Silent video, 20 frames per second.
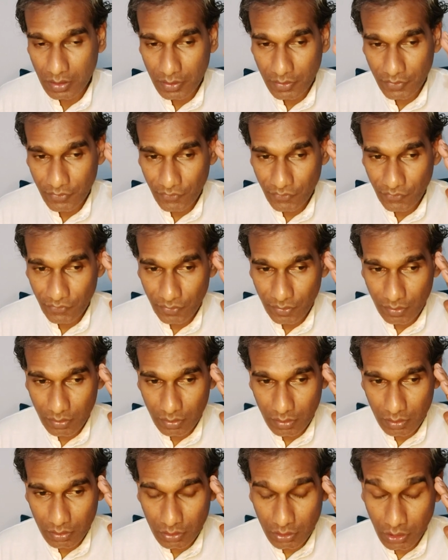not only
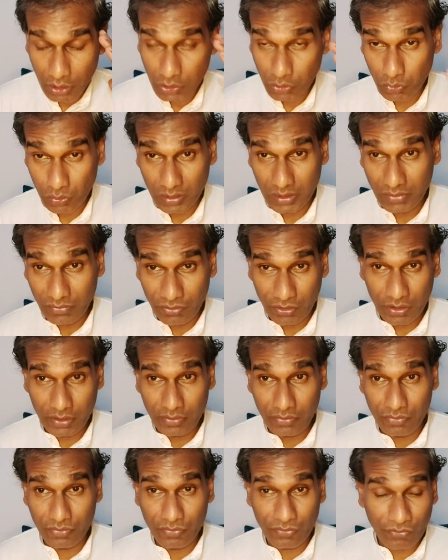we were
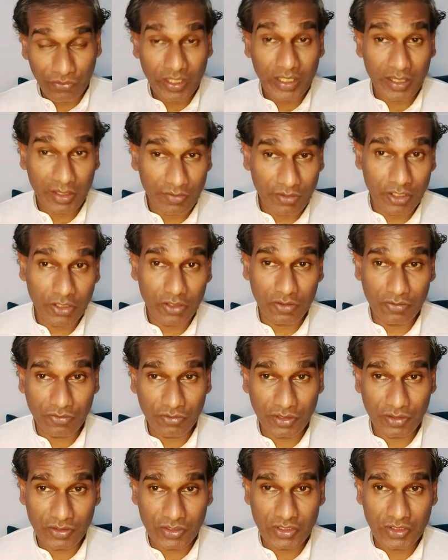aware of ourselves to be
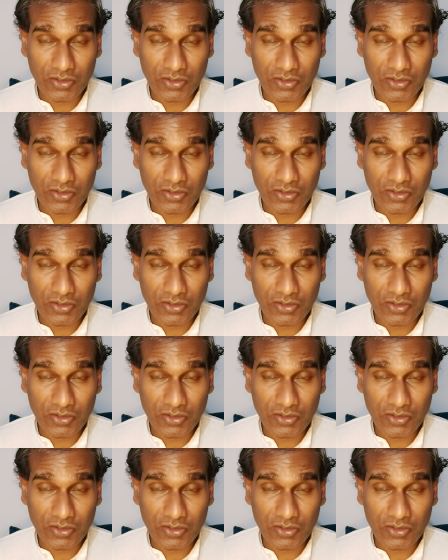the soul,